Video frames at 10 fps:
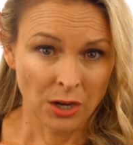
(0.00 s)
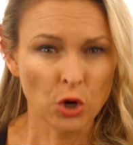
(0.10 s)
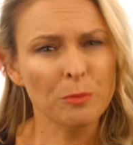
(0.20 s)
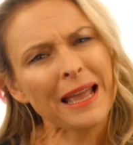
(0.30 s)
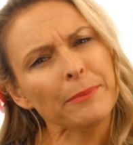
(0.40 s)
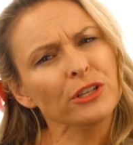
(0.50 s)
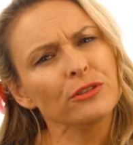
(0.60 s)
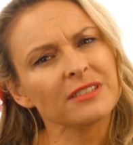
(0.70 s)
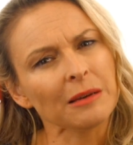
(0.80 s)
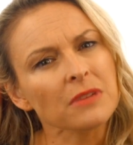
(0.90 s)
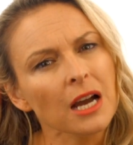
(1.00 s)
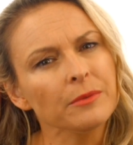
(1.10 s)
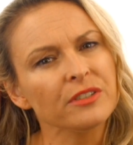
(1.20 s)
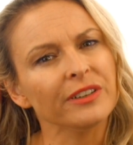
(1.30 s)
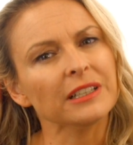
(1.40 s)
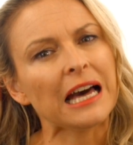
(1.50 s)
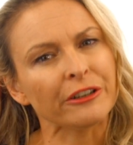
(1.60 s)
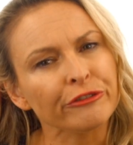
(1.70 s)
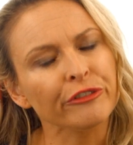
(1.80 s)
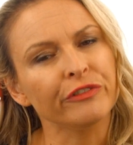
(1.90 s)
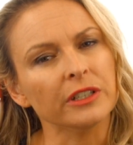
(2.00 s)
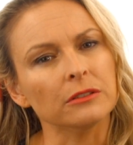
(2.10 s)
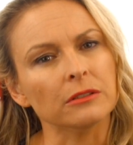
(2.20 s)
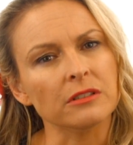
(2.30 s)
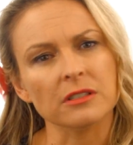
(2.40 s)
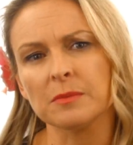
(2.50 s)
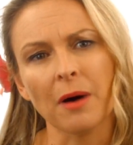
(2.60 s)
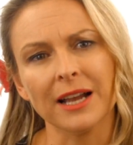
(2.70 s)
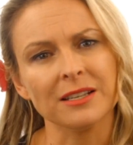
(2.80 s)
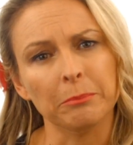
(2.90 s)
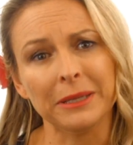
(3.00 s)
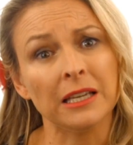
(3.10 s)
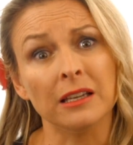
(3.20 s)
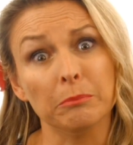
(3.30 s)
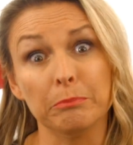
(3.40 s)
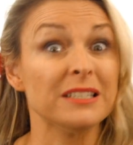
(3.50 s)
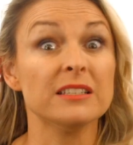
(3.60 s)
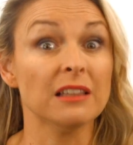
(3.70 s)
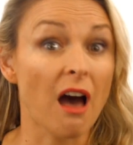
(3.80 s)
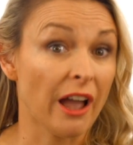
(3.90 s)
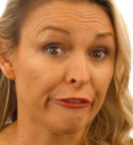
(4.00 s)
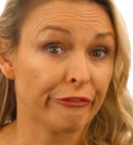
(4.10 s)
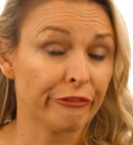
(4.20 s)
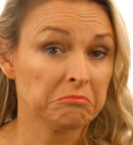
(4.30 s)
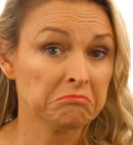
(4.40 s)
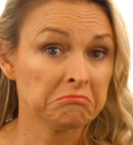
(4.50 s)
Or maybe you sometimes feel unfulfilled despite a big, busy life.